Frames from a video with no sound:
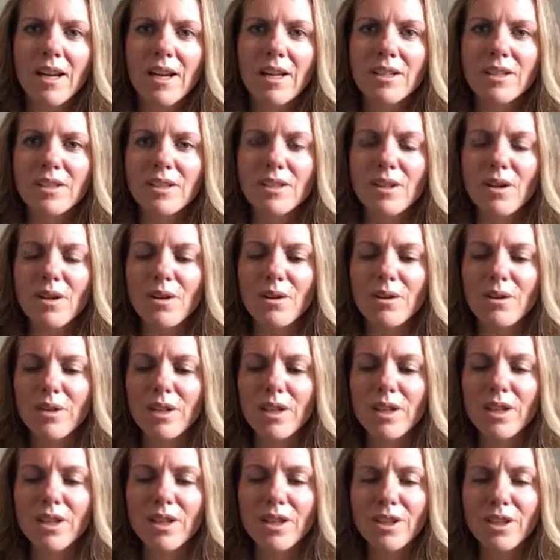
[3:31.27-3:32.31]
And so
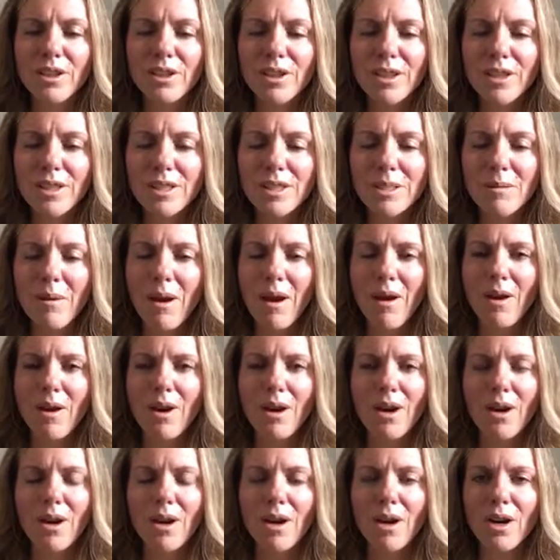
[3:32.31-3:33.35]
getting curious about
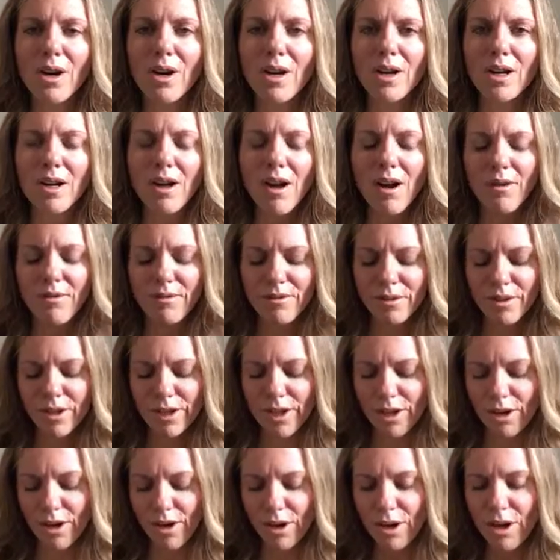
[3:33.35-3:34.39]
her and
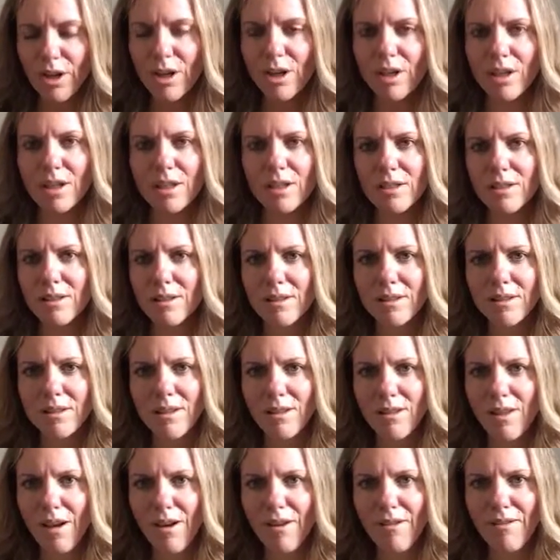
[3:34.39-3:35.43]
offering her the
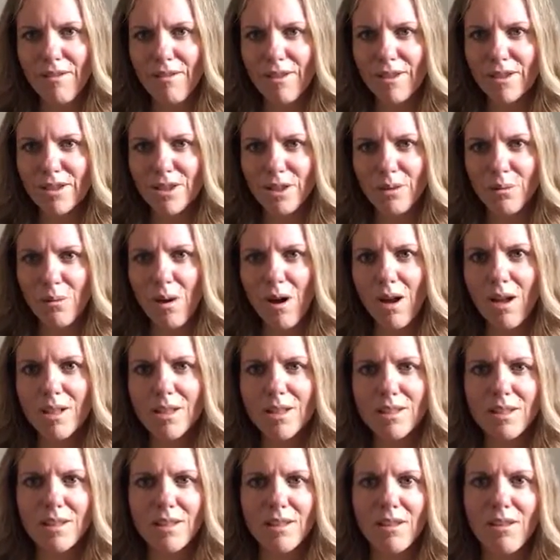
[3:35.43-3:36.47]
love that she
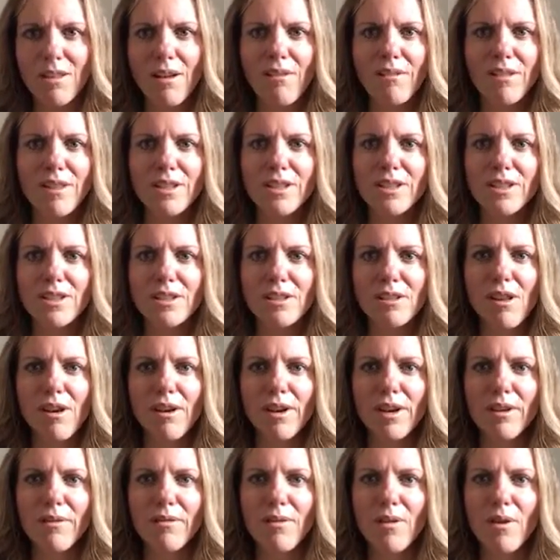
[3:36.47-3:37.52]
wants and the love that she's
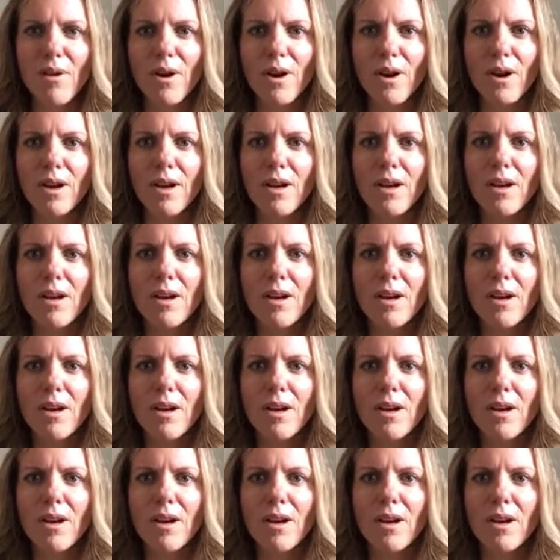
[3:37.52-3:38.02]
longing for